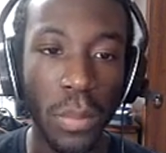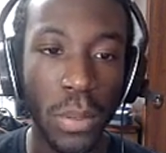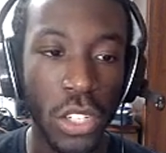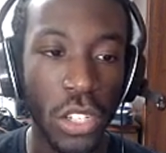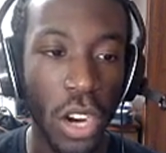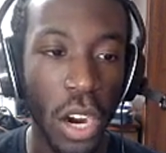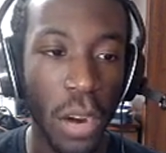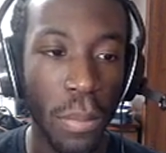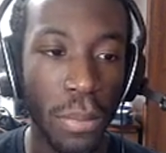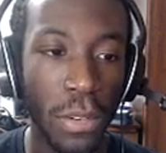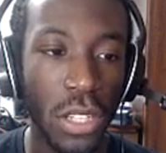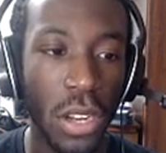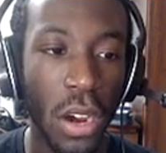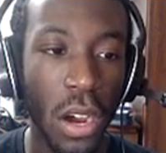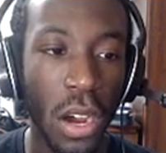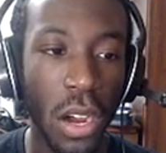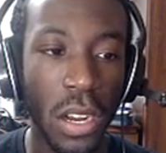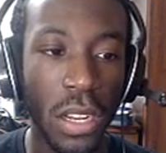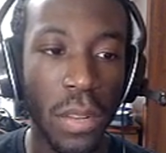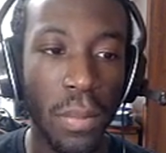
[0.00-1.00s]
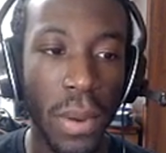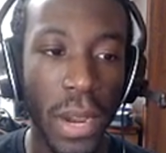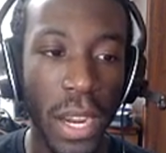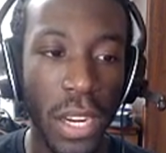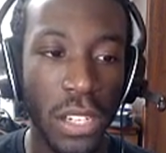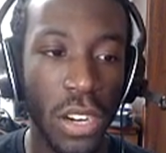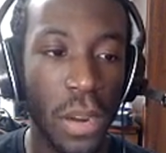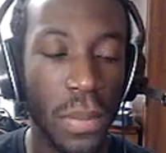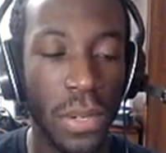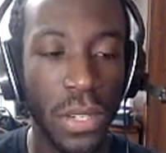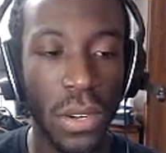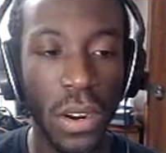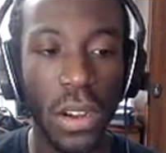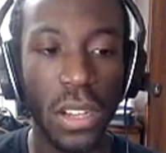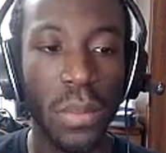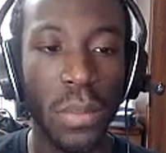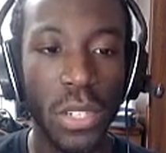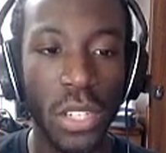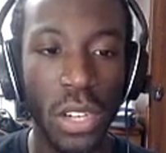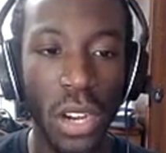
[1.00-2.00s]
The Bisharp is gone. The Bisharp is
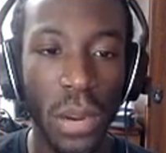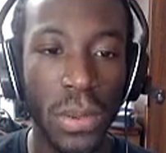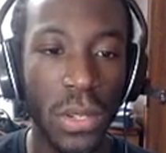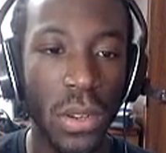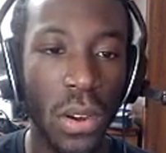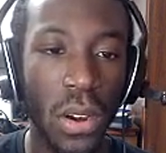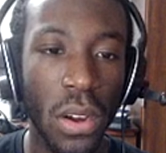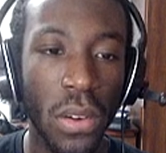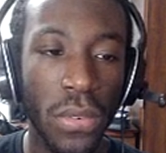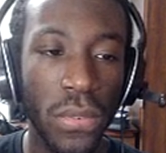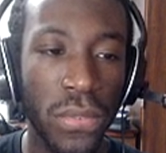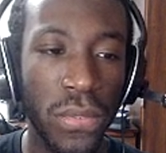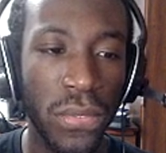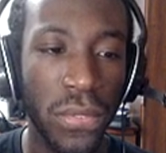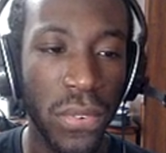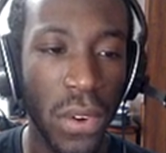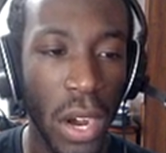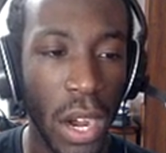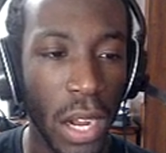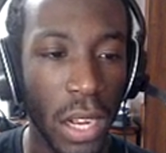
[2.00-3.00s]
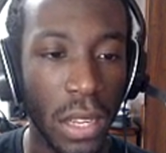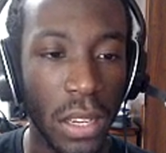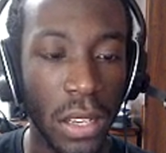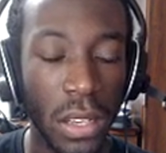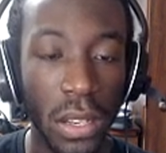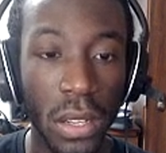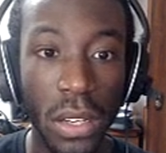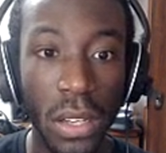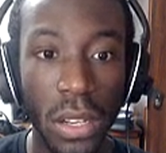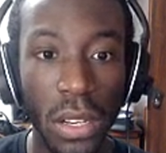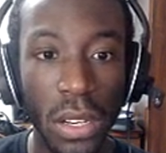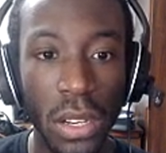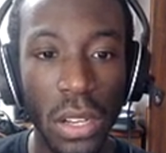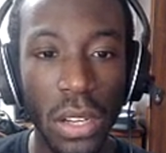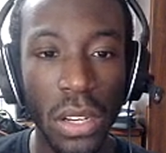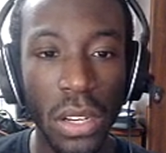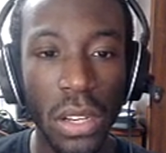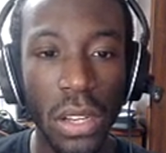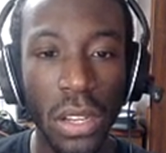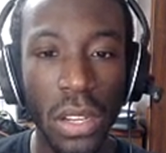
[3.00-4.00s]
gone. The Bisharp is gone. Fuck.
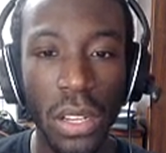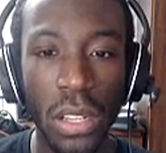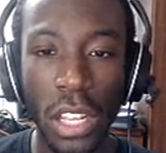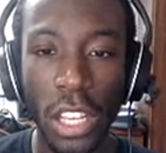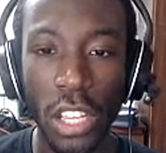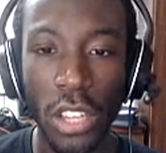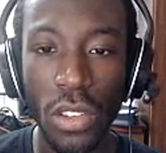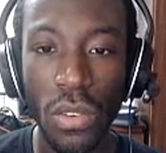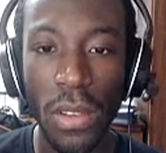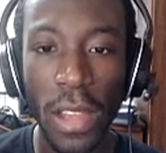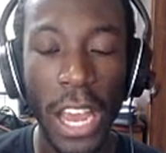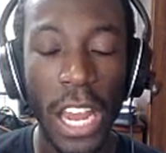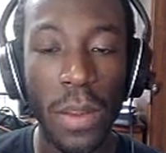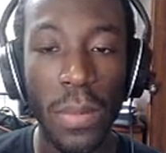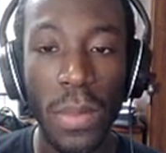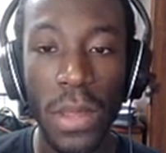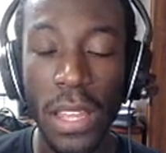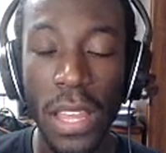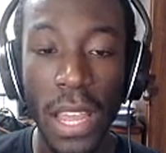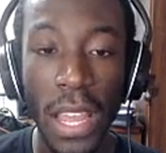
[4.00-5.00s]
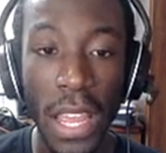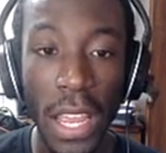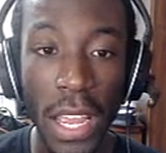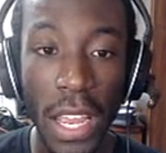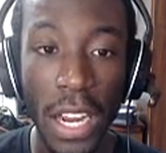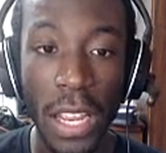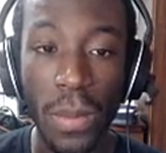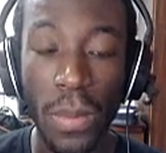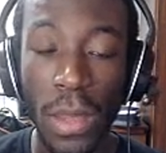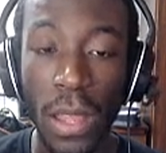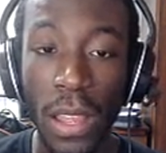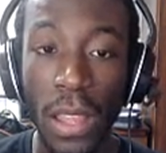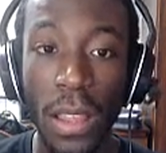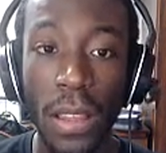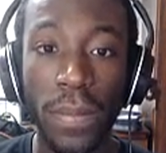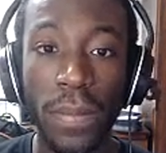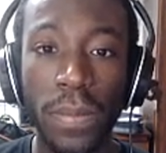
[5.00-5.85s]
Like, you gotta be kidding me.